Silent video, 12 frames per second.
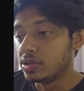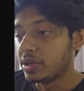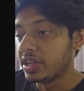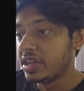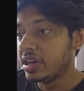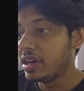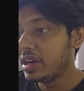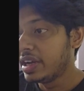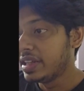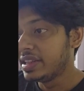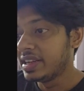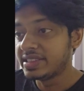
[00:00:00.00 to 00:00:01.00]
So here
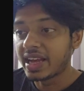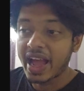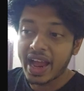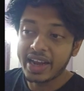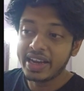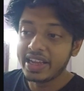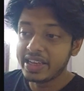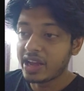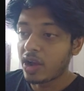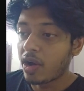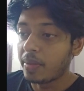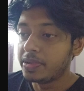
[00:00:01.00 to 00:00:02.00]
there's an add
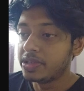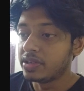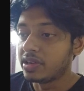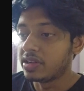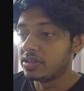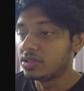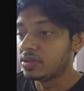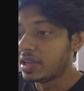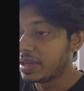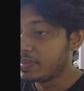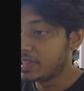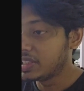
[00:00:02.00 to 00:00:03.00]
data option. So
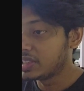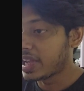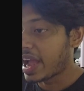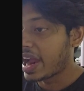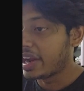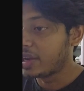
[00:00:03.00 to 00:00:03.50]
let me just add